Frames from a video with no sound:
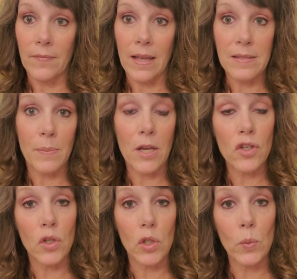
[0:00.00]
a
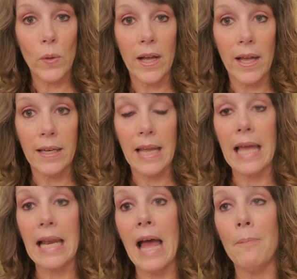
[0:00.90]
special one,
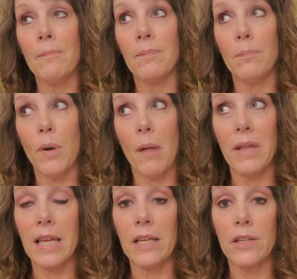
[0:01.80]
and I'm probably
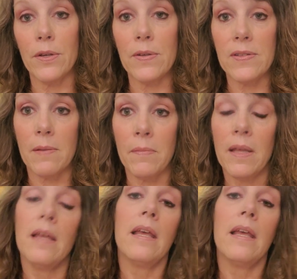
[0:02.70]
going to do some